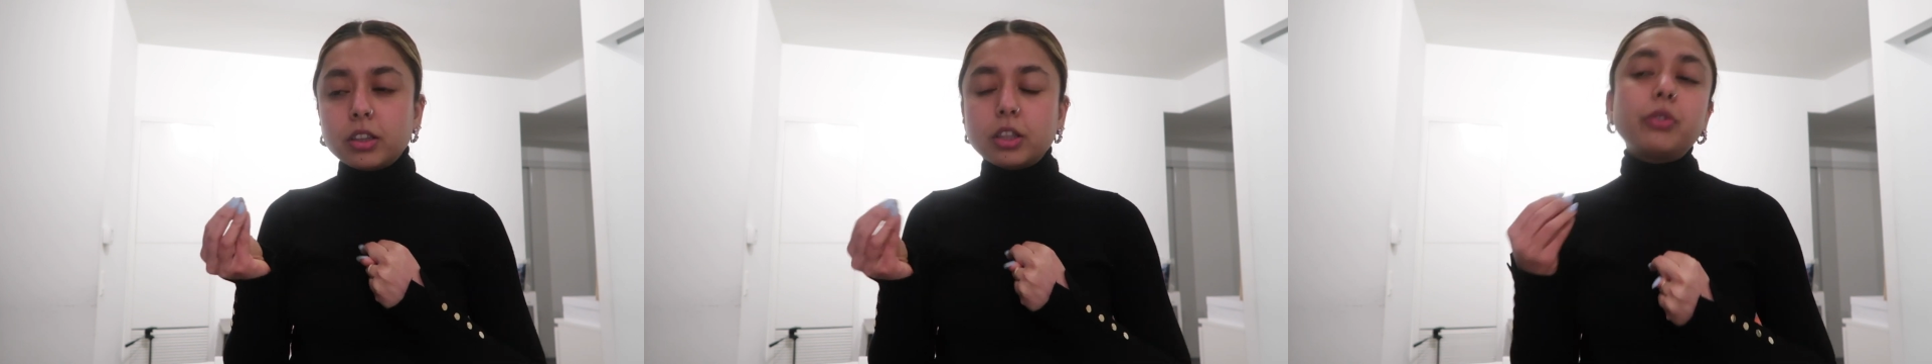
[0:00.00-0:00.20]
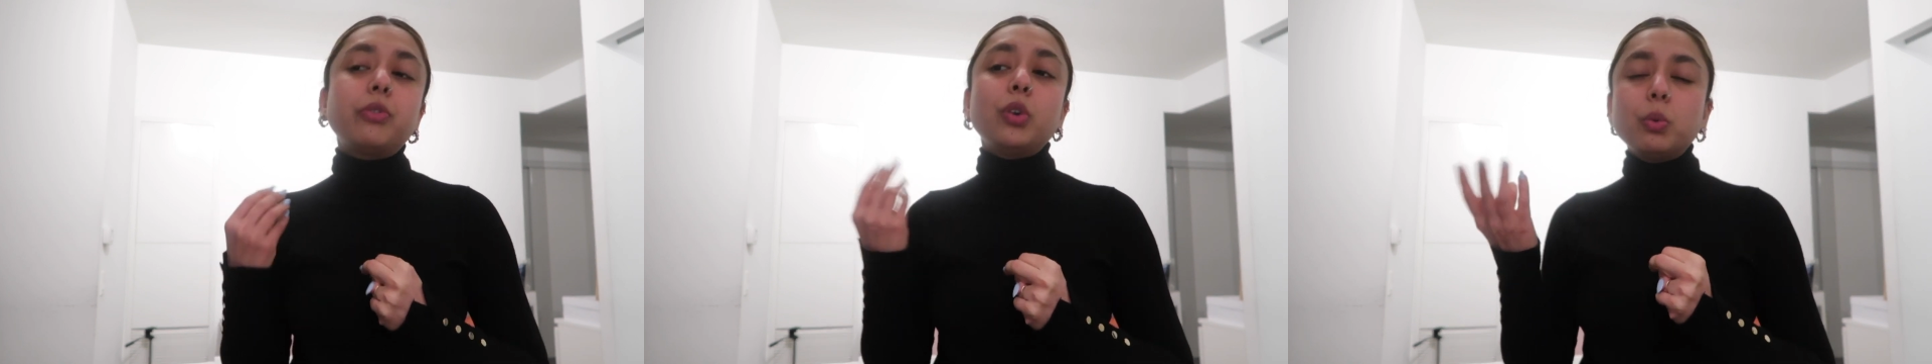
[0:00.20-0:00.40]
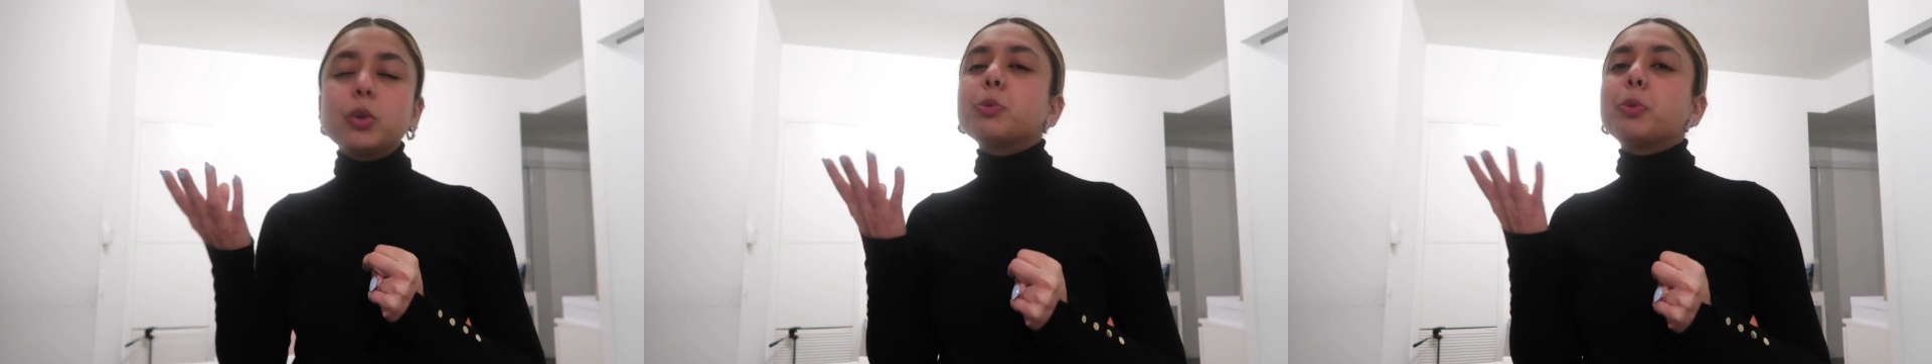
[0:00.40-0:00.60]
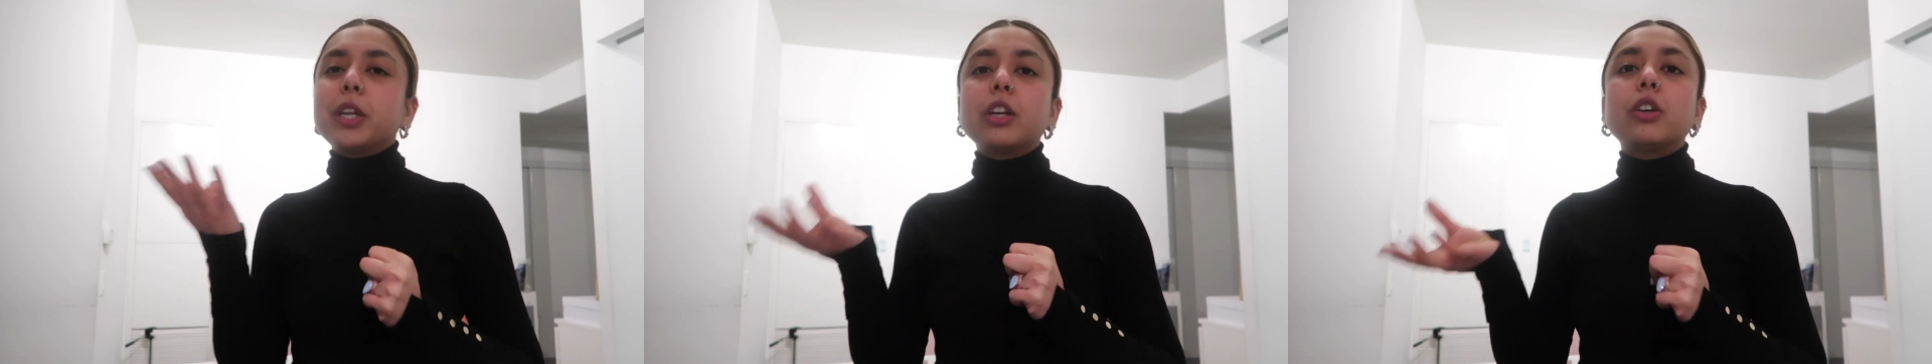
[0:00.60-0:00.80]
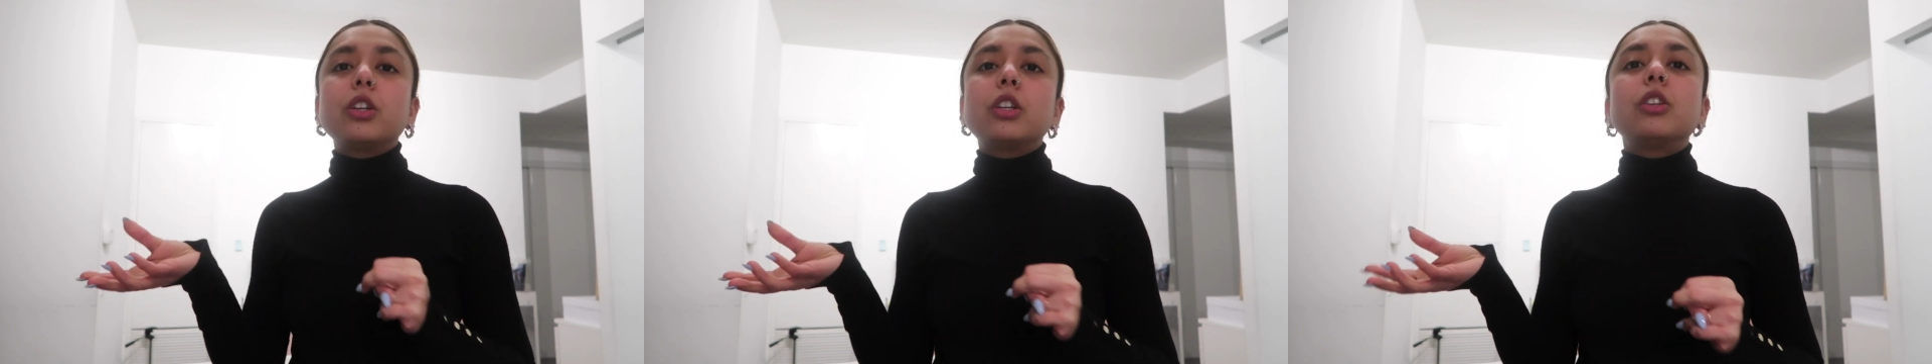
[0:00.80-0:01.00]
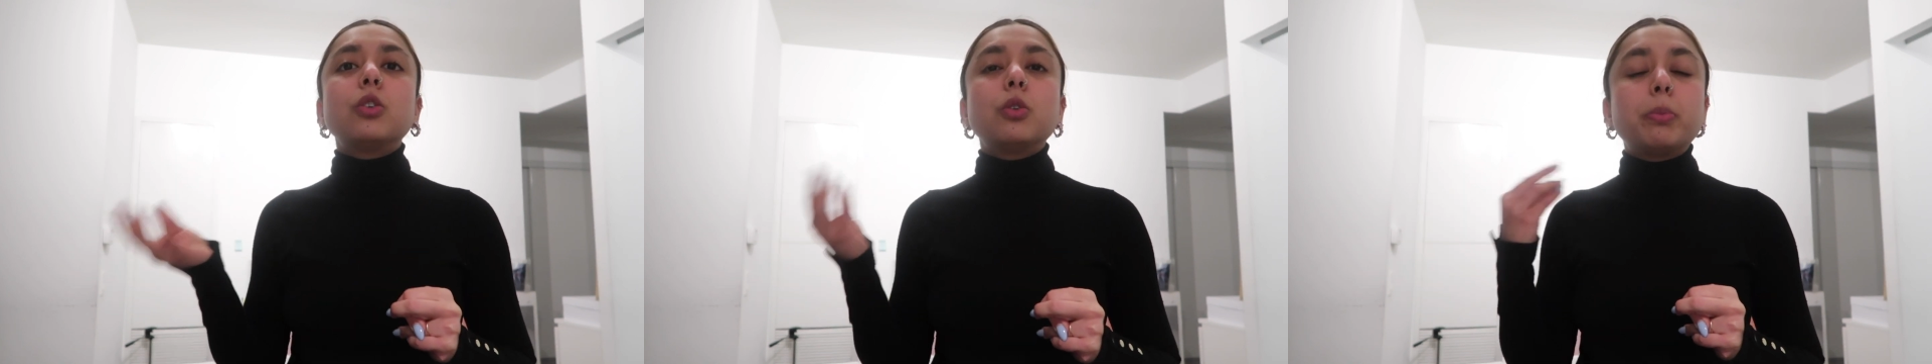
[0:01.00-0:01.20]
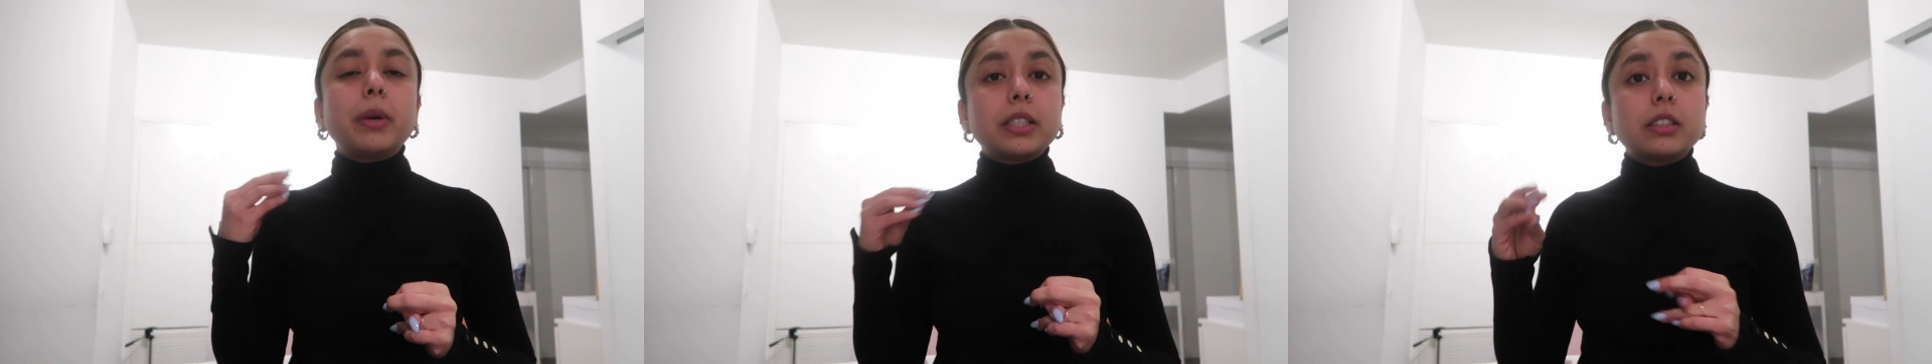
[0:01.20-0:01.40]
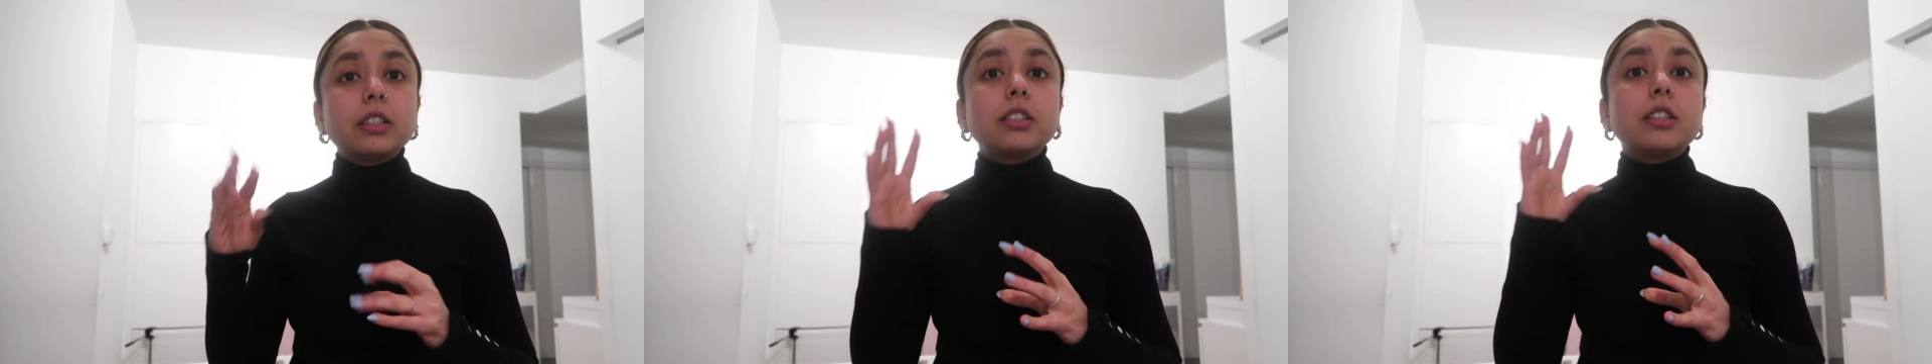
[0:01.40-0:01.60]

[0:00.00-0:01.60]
The food was pretty good too, but the